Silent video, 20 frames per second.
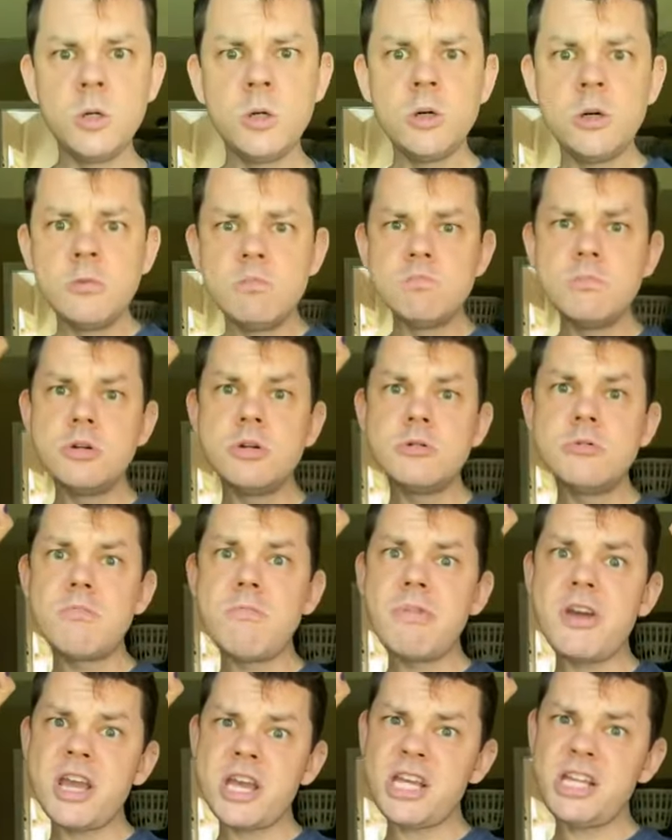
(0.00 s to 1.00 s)

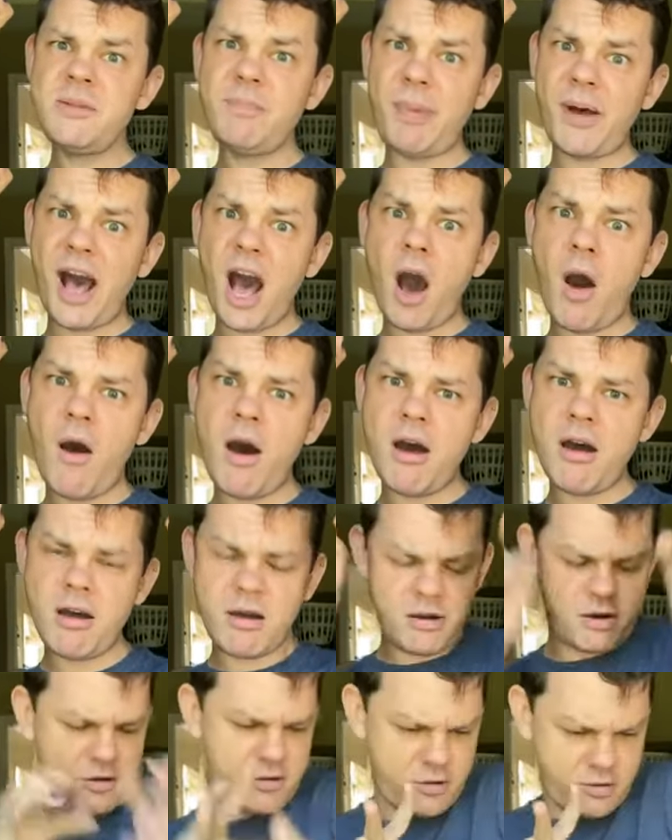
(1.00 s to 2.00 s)
Moonbeam
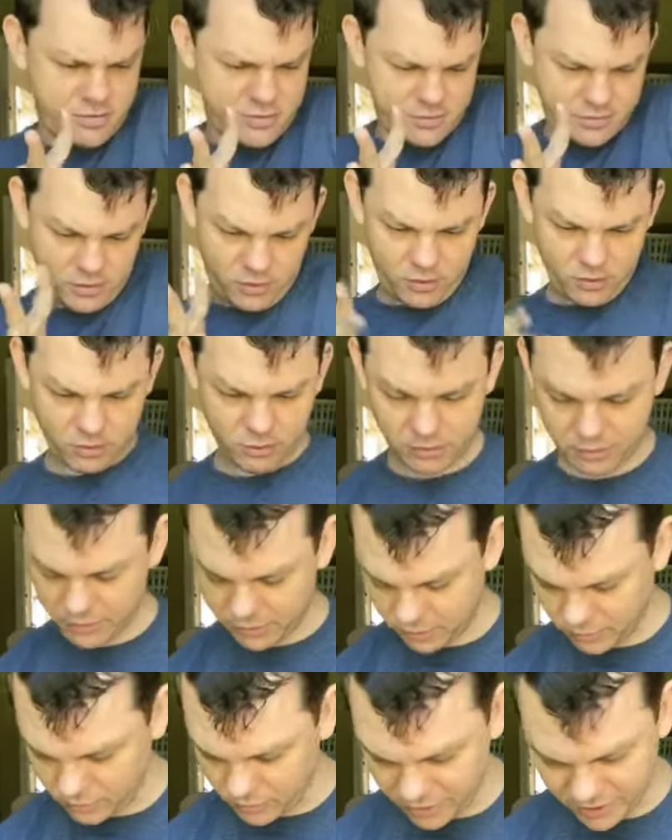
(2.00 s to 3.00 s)
power!
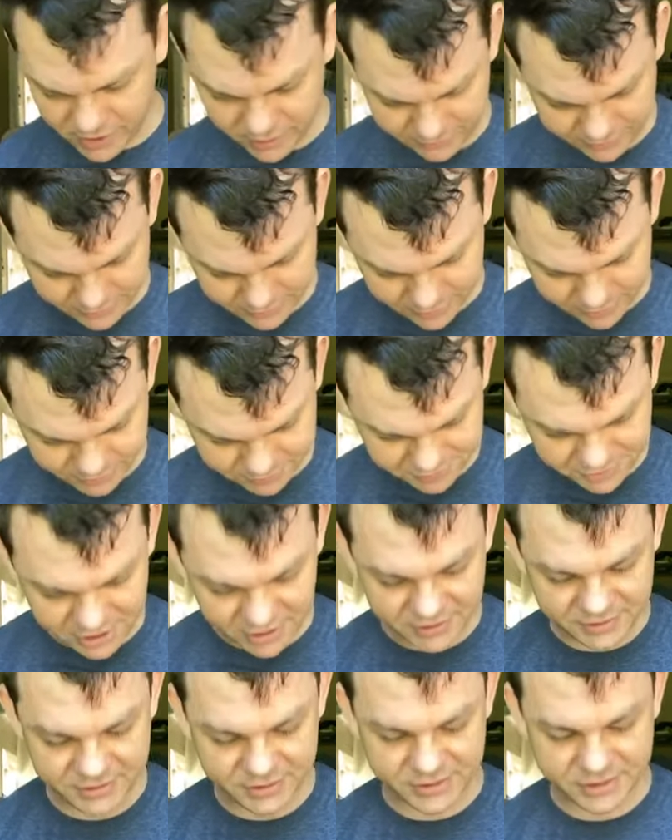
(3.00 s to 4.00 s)
Or whatever
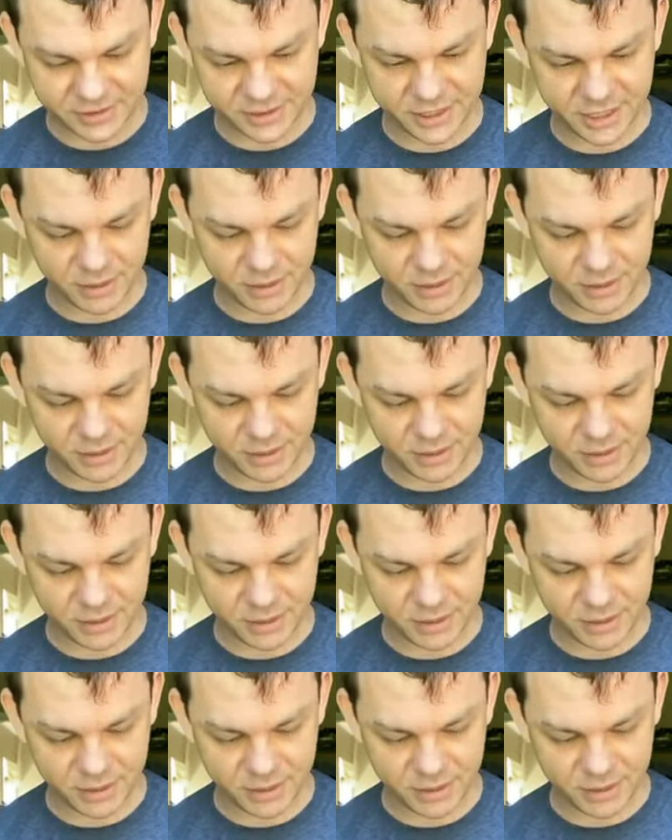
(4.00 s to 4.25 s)
Justice League